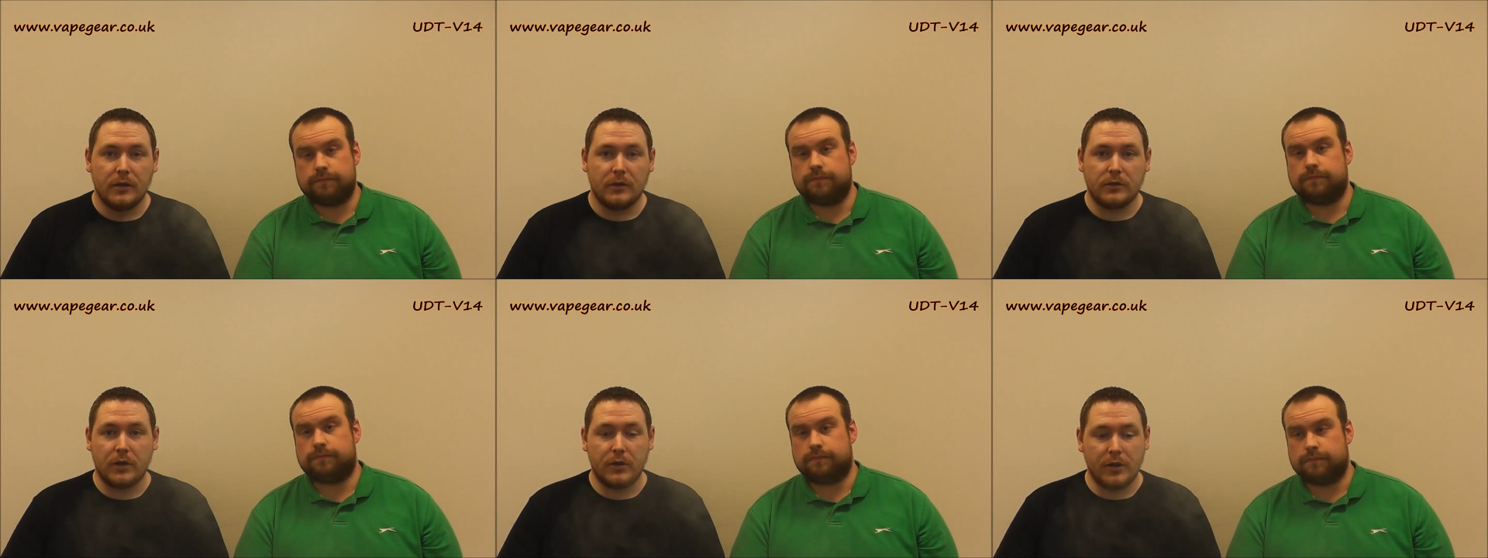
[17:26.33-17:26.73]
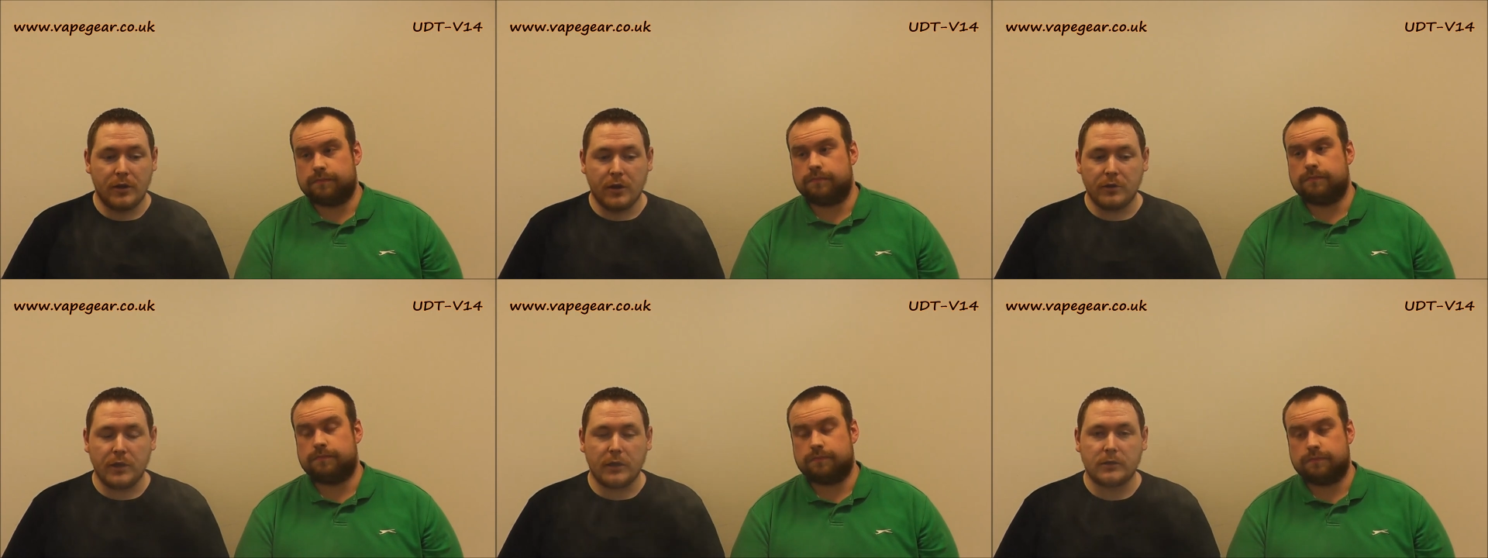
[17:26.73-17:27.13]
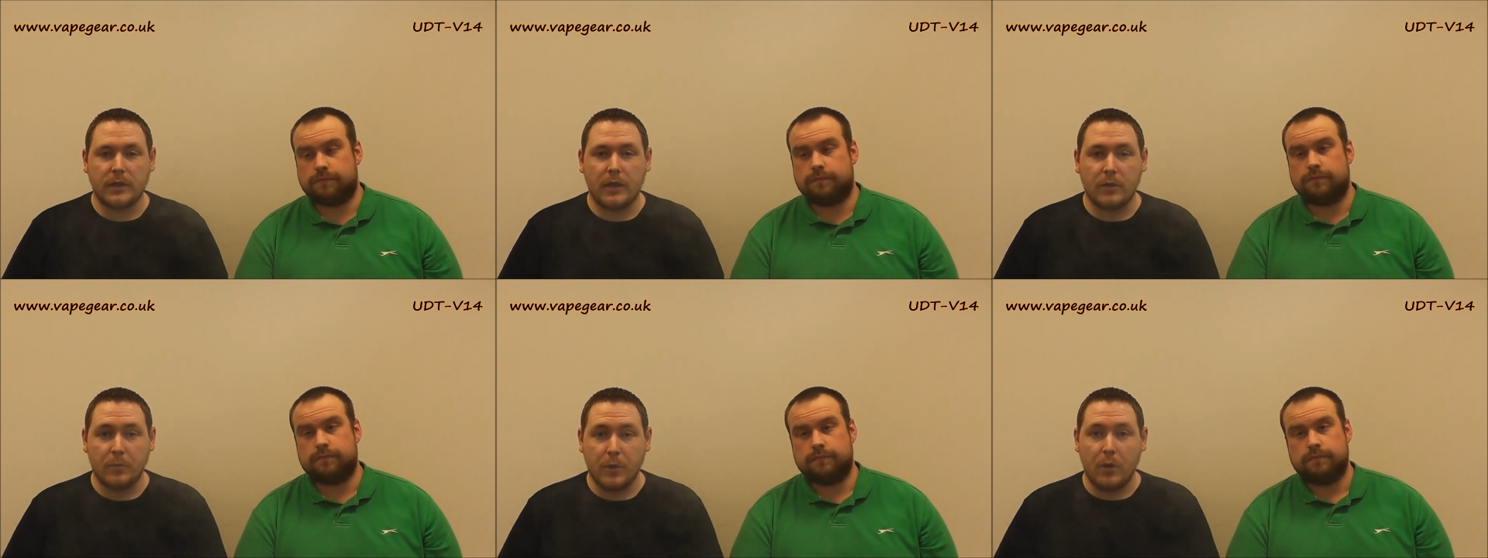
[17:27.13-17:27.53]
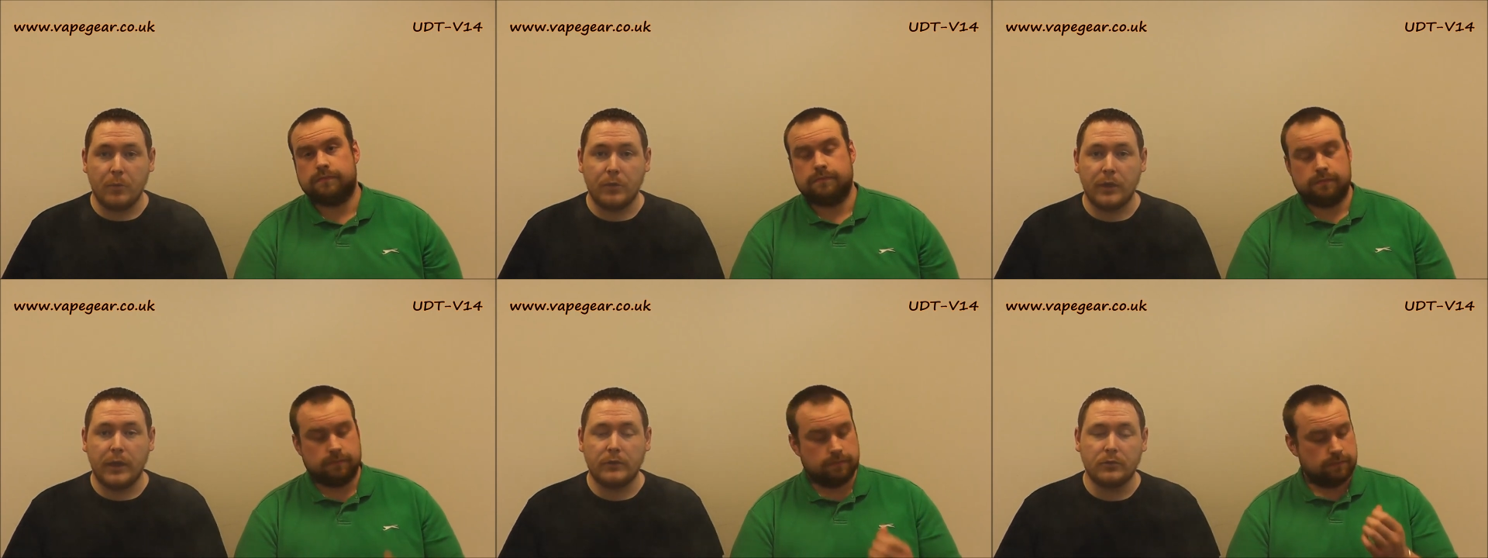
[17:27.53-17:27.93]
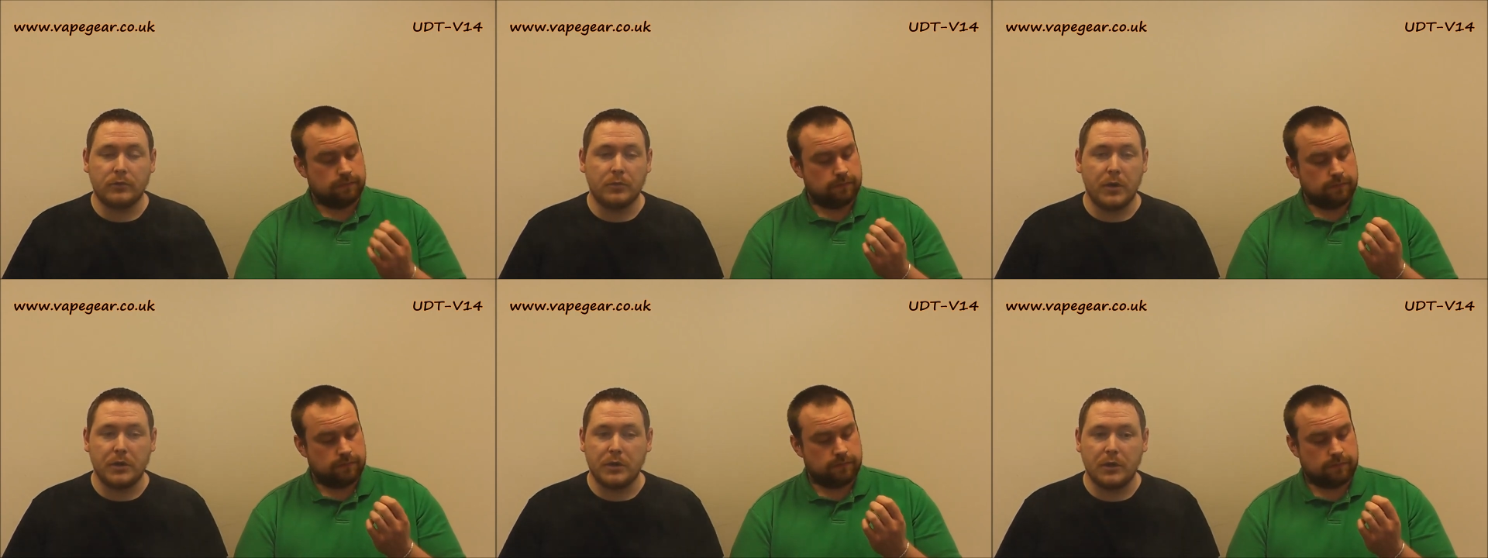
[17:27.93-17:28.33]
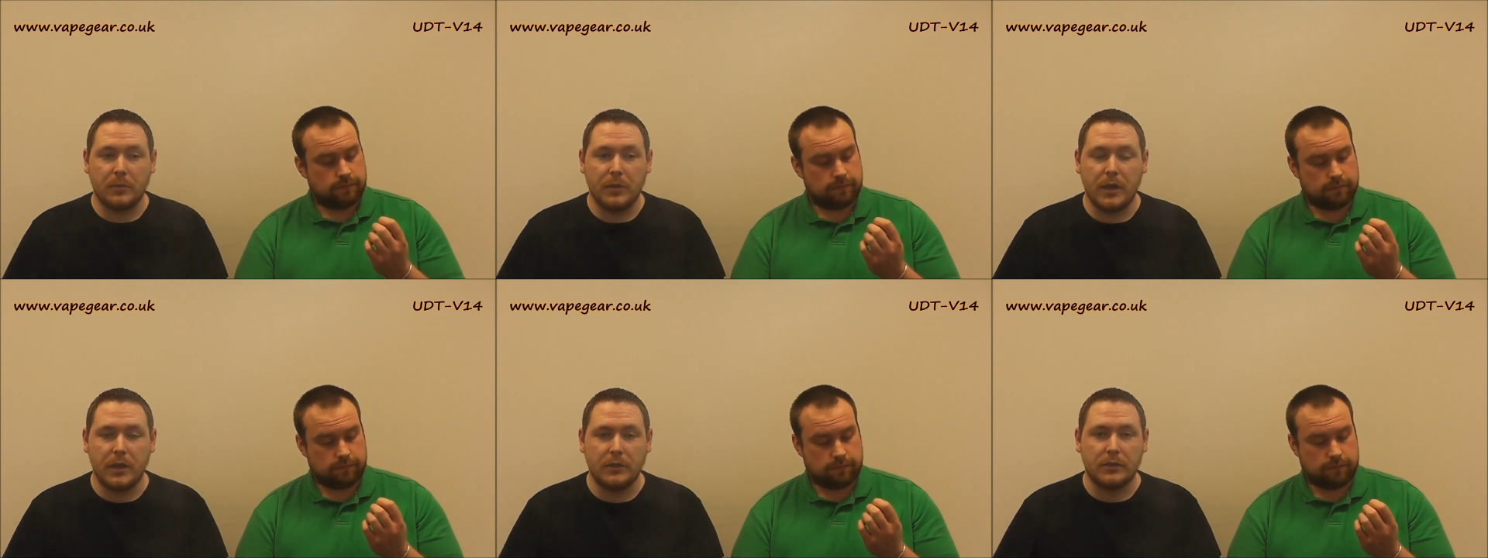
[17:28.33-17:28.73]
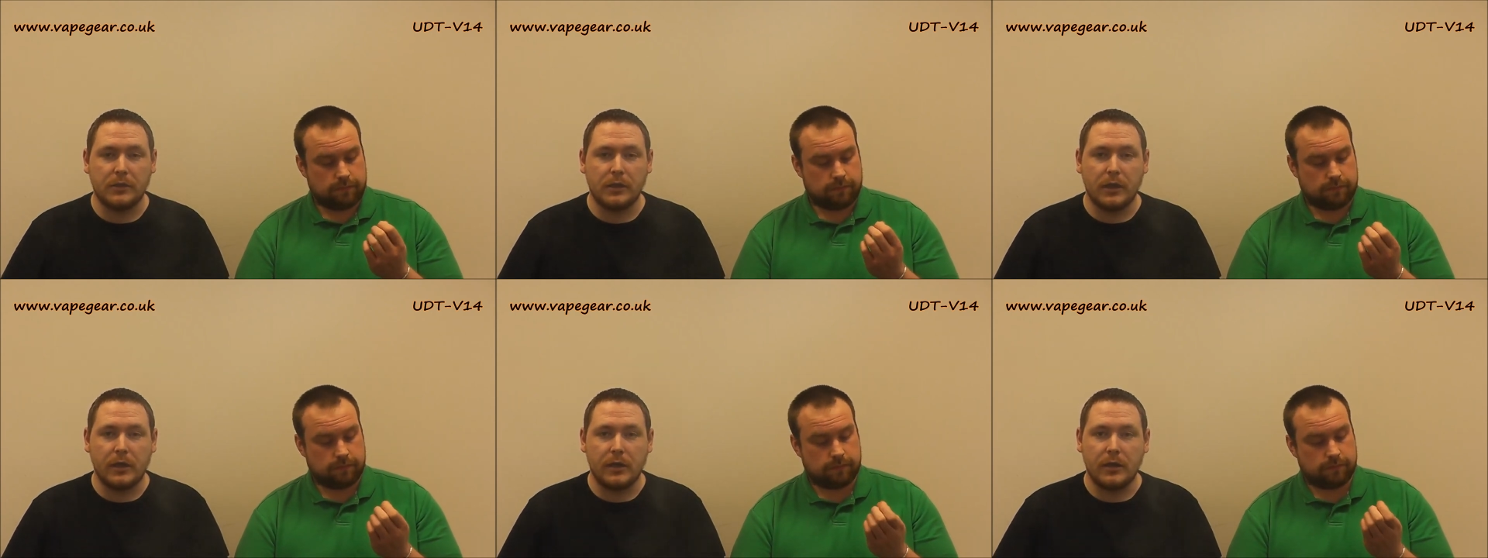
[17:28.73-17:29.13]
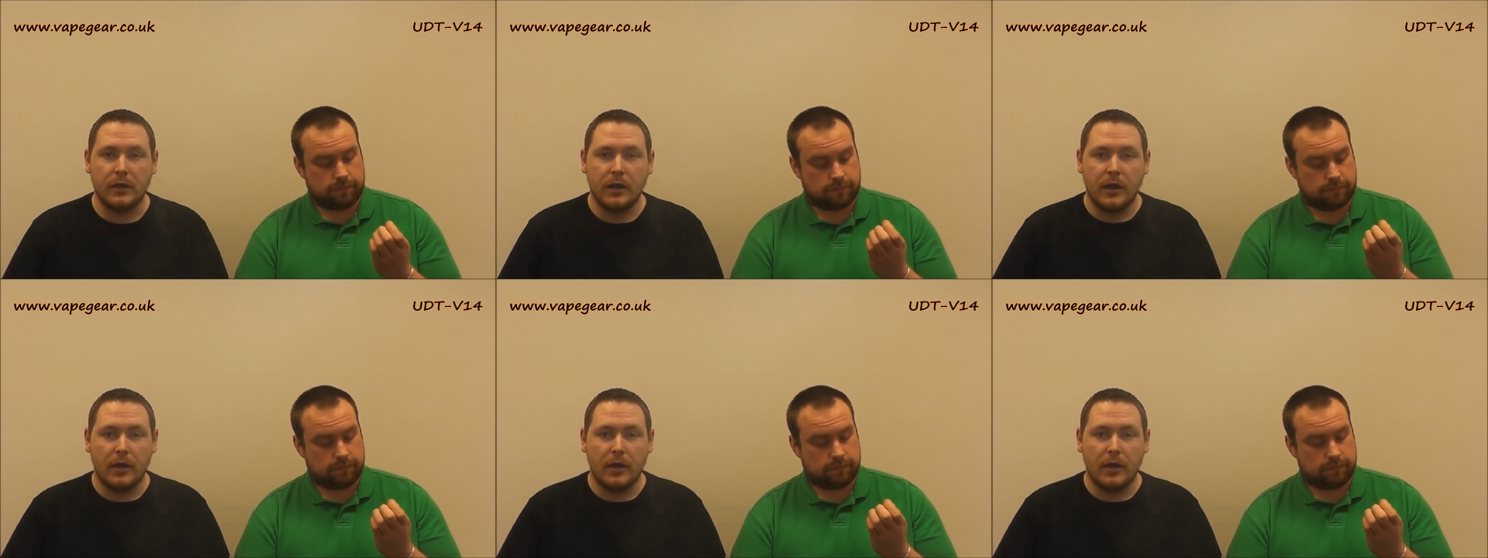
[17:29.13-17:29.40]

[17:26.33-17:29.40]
Speaker 1: So the contacts down the bottom in the actual switch are going to be easy to clean